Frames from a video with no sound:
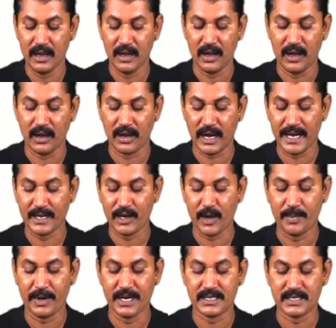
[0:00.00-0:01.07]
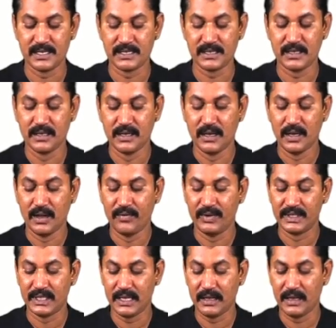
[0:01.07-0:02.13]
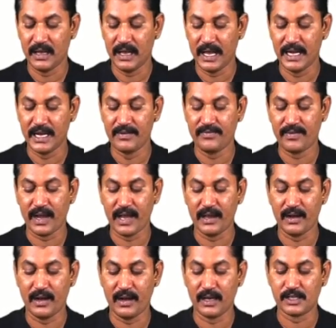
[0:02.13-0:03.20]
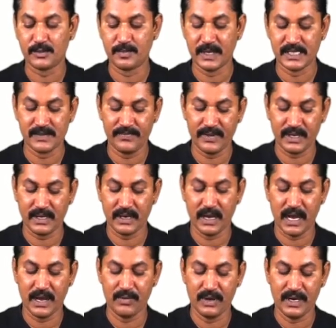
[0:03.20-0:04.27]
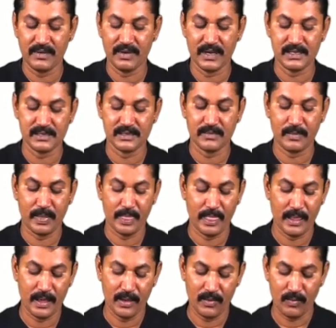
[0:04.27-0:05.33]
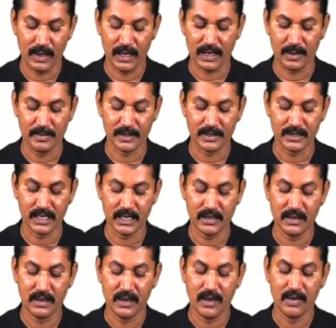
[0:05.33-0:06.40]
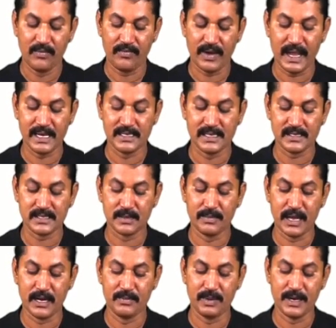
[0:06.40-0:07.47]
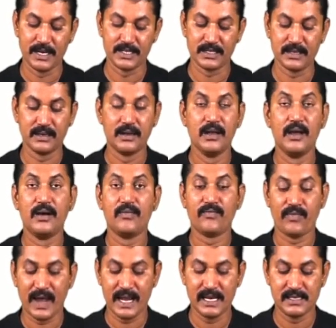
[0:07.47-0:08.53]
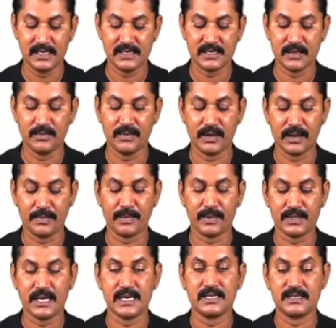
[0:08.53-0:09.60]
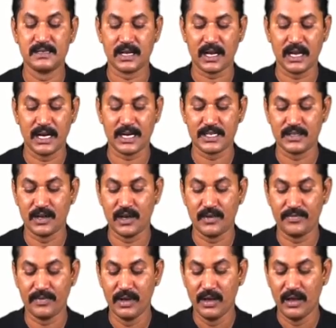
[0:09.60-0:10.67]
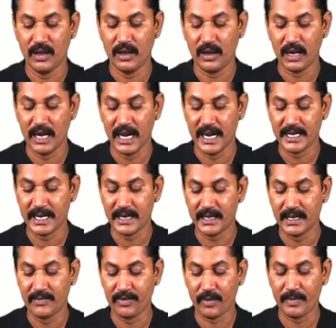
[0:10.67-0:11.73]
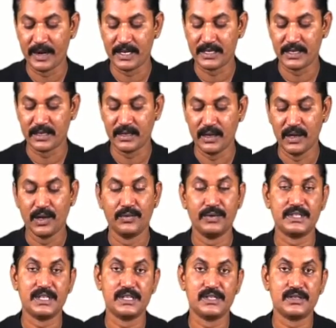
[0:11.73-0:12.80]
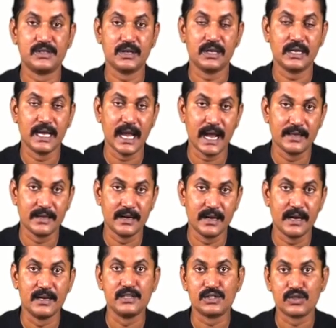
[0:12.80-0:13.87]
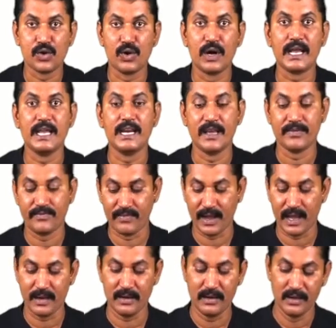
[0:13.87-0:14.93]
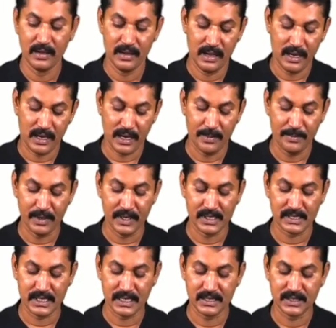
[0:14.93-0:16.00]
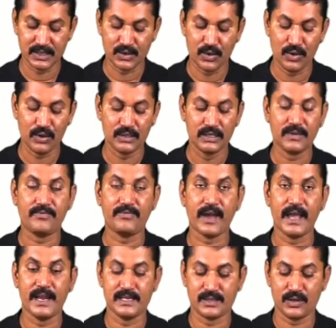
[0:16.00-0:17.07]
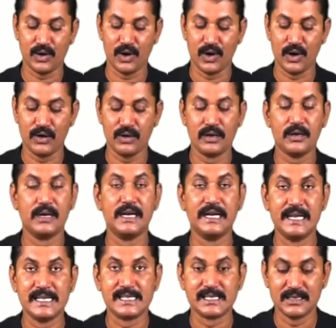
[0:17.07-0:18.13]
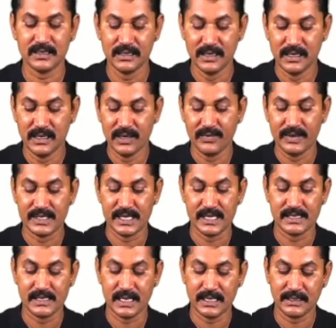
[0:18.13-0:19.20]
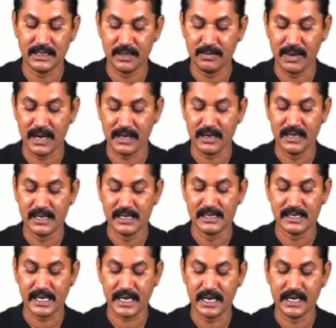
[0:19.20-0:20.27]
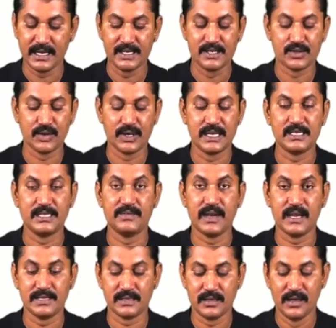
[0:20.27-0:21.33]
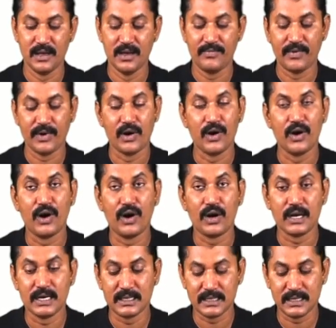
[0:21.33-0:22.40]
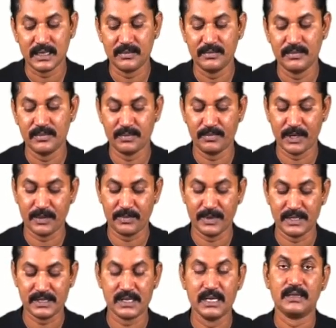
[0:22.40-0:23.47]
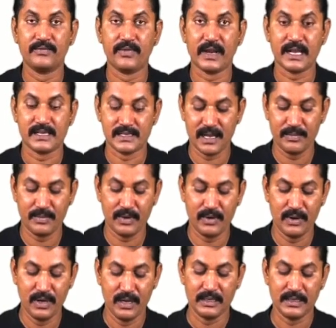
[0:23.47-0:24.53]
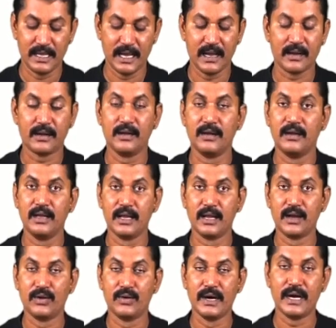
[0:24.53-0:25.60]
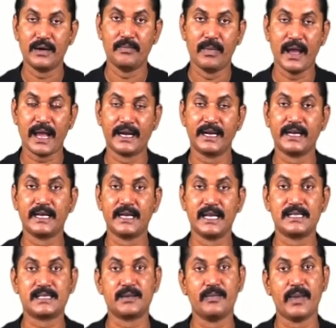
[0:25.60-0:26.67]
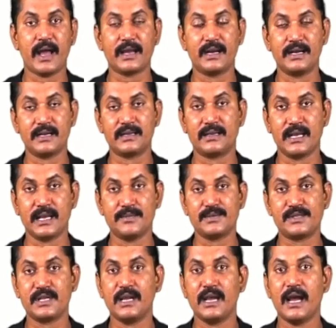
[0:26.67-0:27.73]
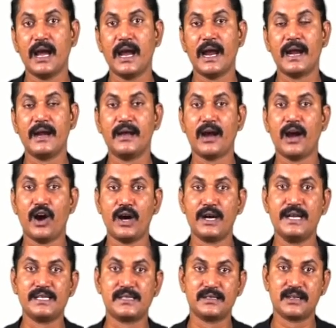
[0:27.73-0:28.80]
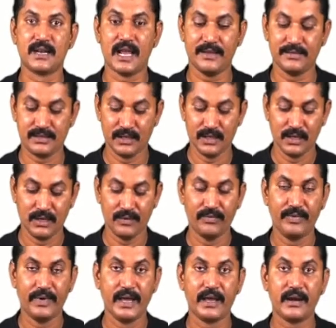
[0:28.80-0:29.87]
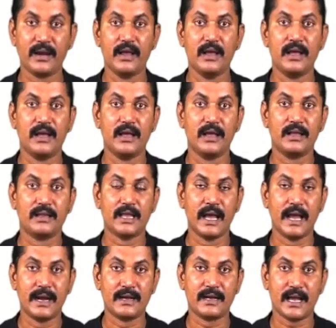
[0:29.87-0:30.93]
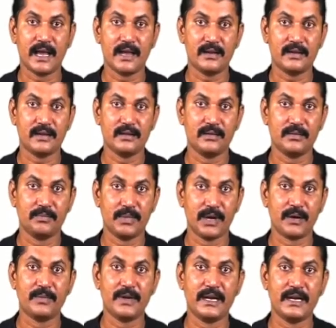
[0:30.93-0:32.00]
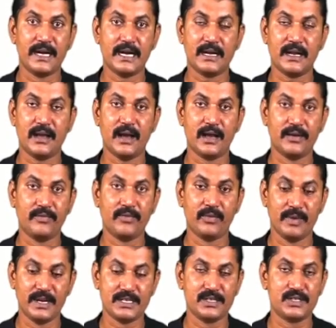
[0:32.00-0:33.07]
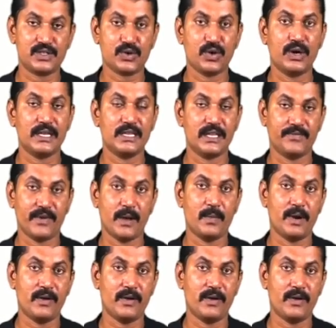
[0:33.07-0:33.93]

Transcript: or write operations with any file or specific IO device. While coming to the file system manipulation, file system represents the collection of related information which is gathered and stored in a file. Computers can store the files on disk, which is nothing but secondary storage device, for longer term purpose. For example, they are included magnetic disk, magnetic tapes, and hard disk drives, where the entire permanent data or information stored in the form